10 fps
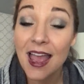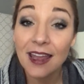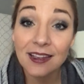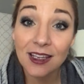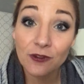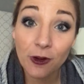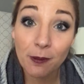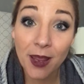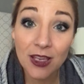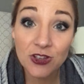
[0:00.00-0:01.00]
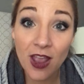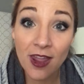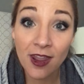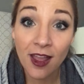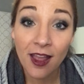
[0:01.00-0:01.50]
And the
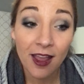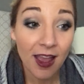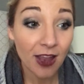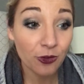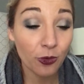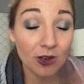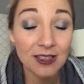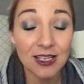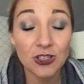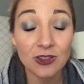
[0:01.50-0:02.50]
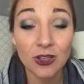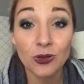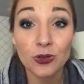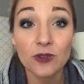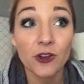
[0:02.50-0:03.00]
information and your organization that
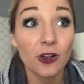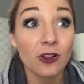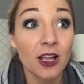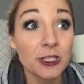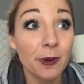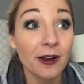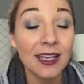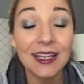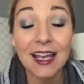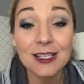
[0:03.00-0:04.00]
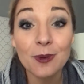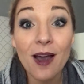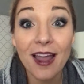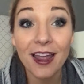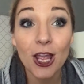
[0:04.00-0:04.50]
you use for your launch party, guess
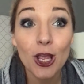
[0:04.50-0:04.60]
what?